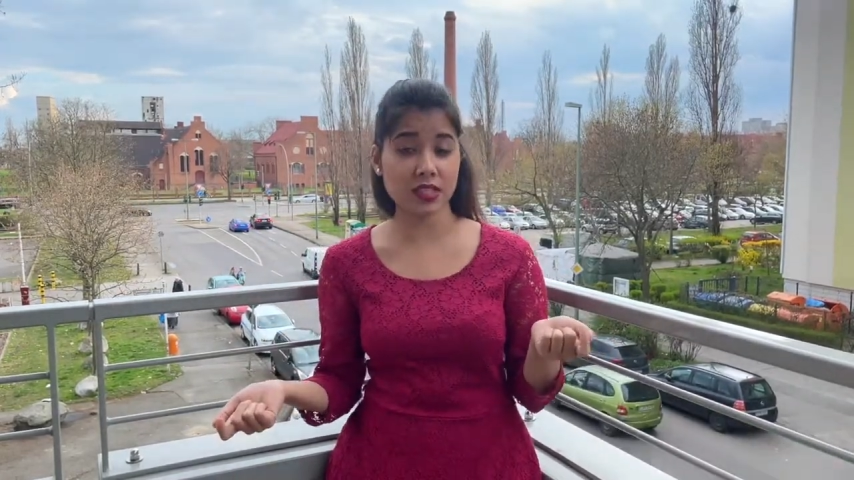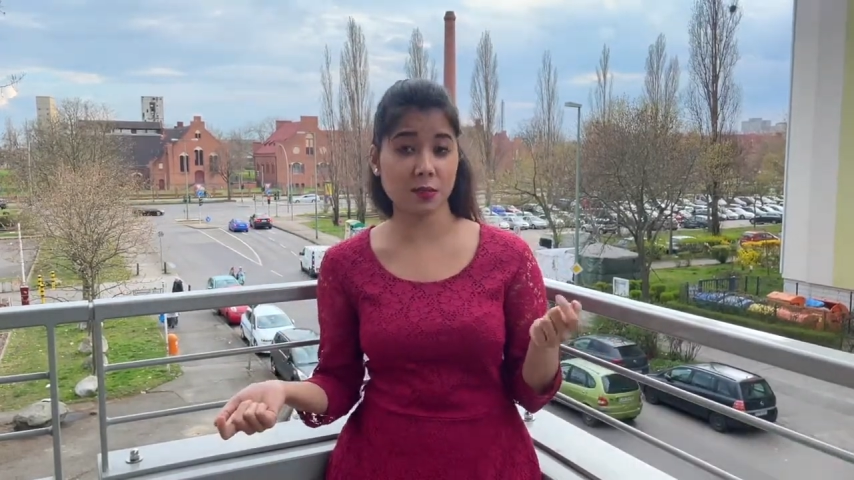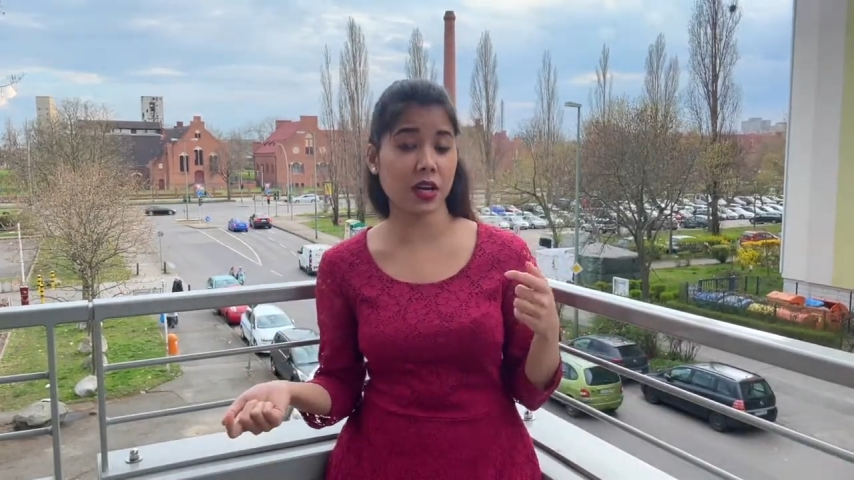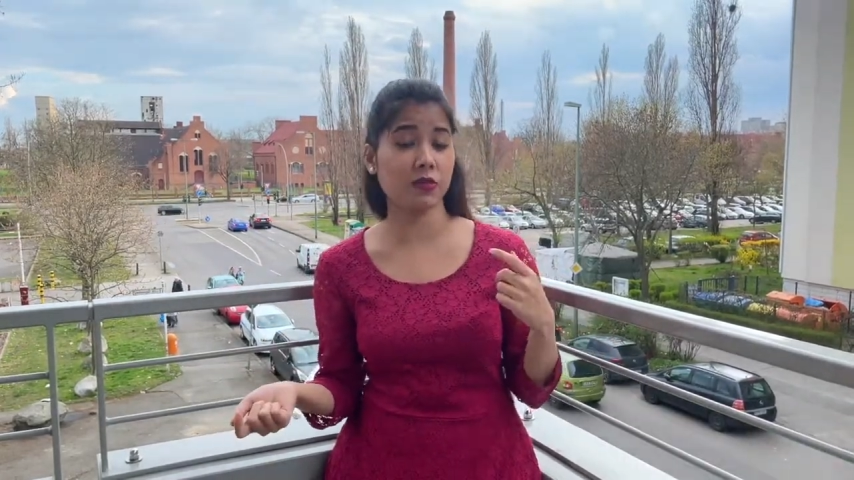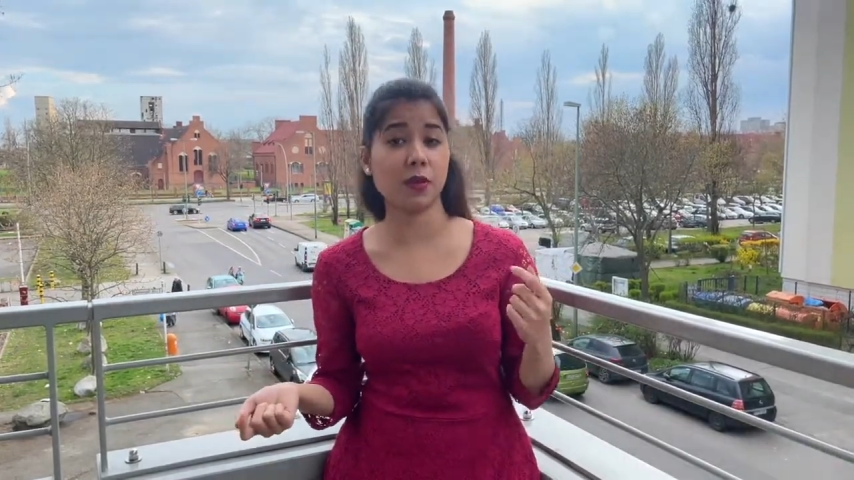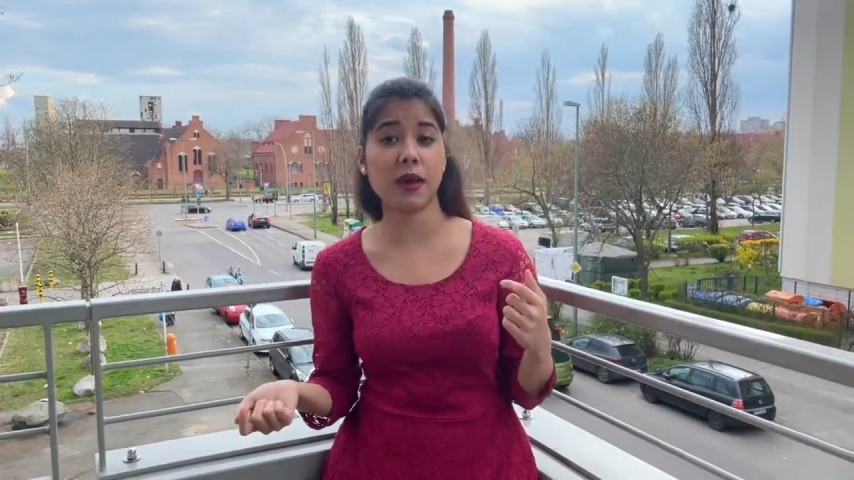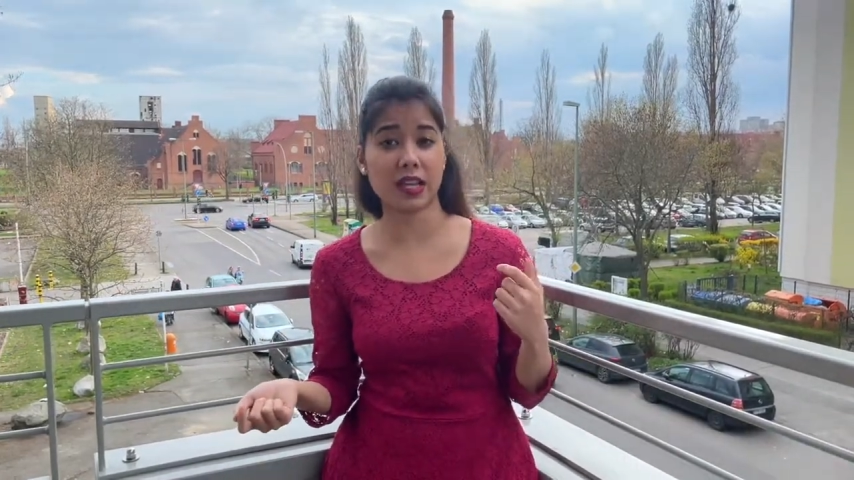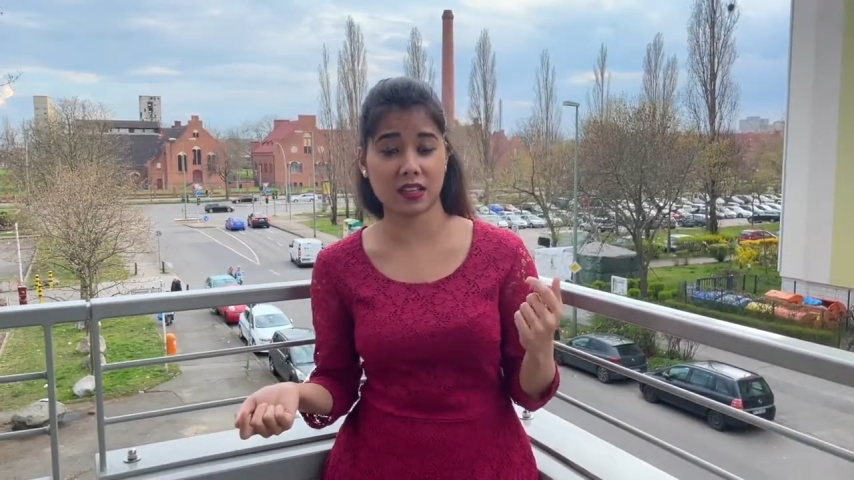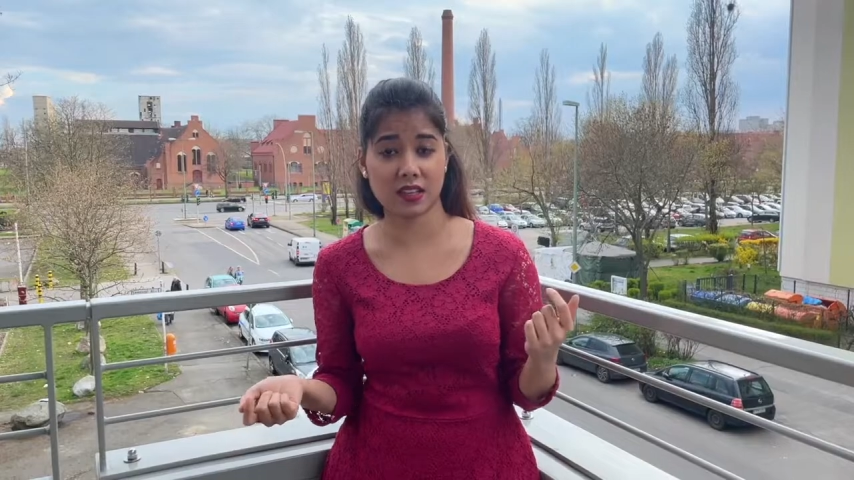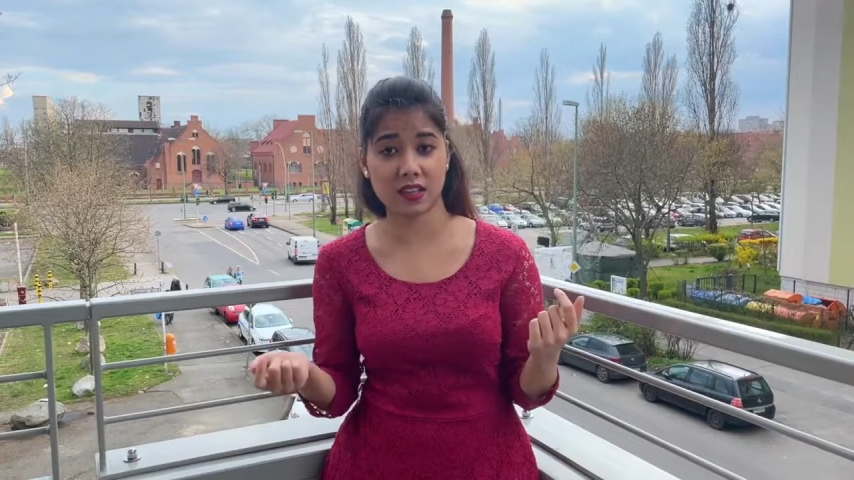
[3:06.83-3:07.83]
apart from
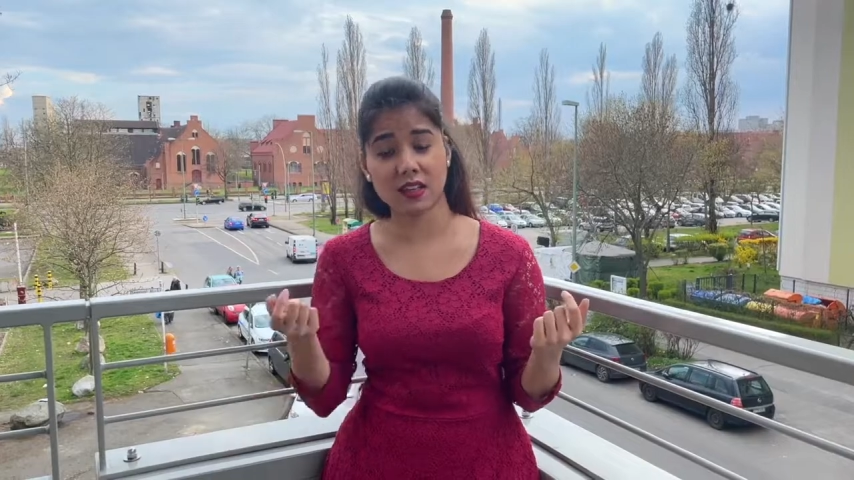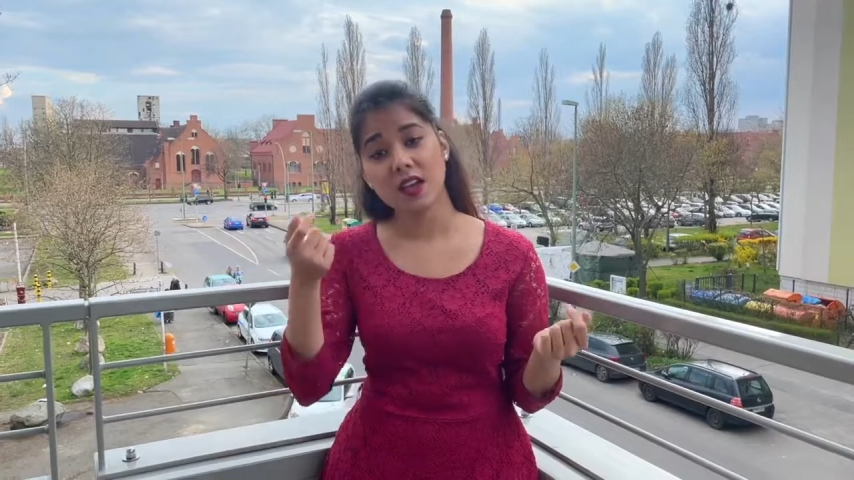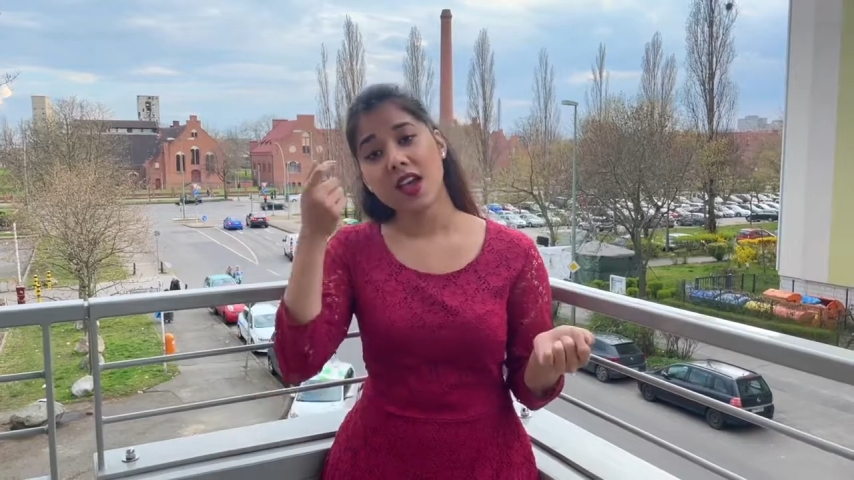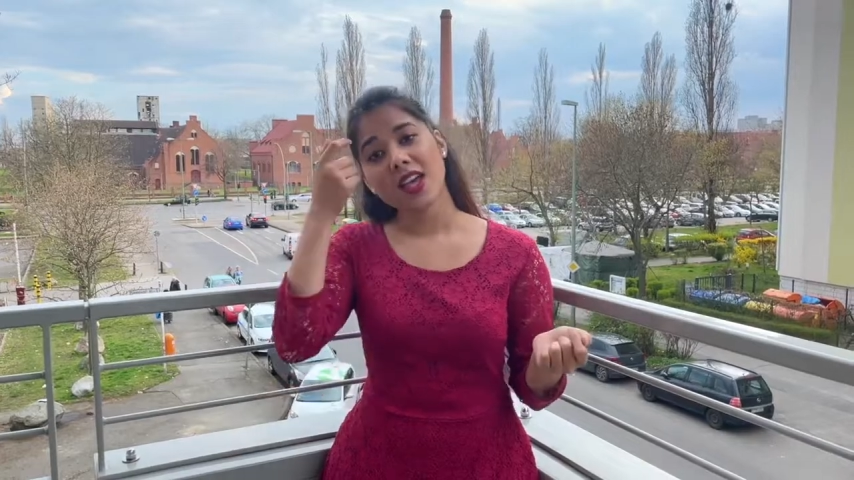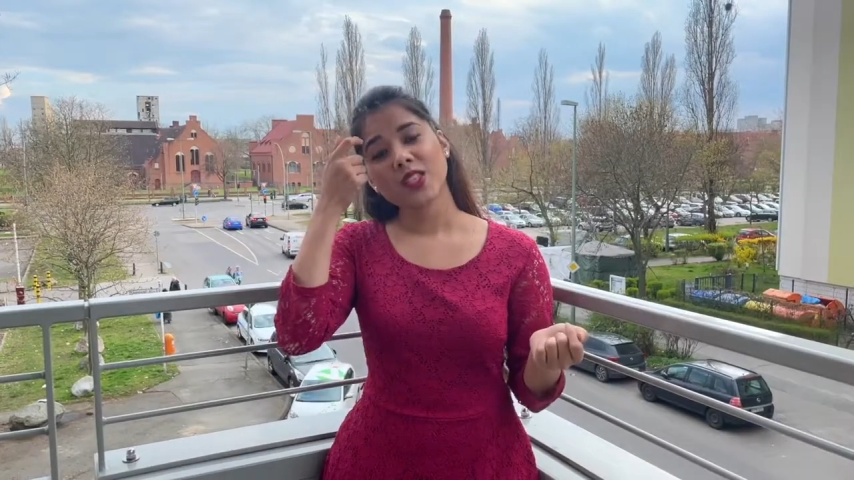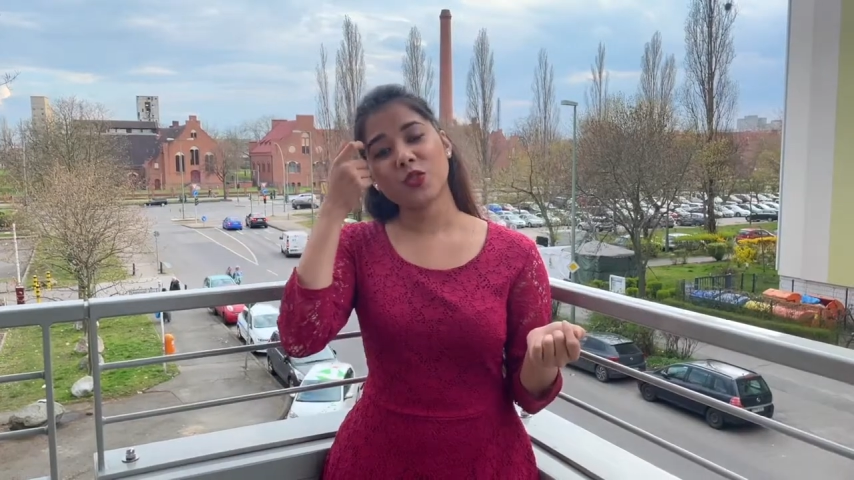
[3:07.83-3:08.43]
IKEA.